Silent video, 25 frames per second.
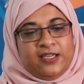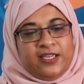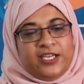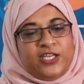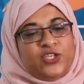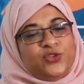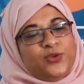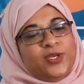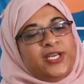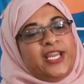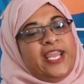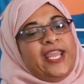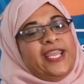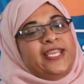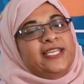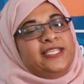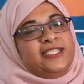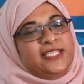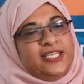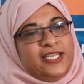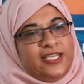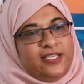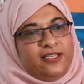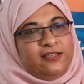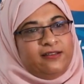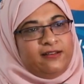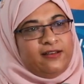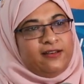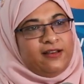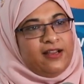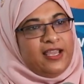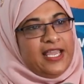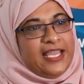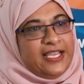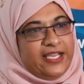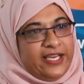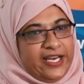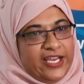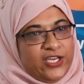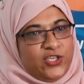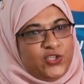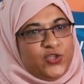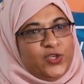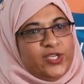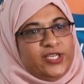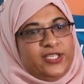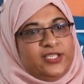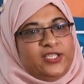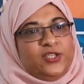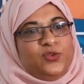In 2018, I
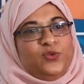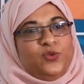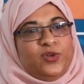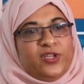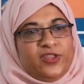graduated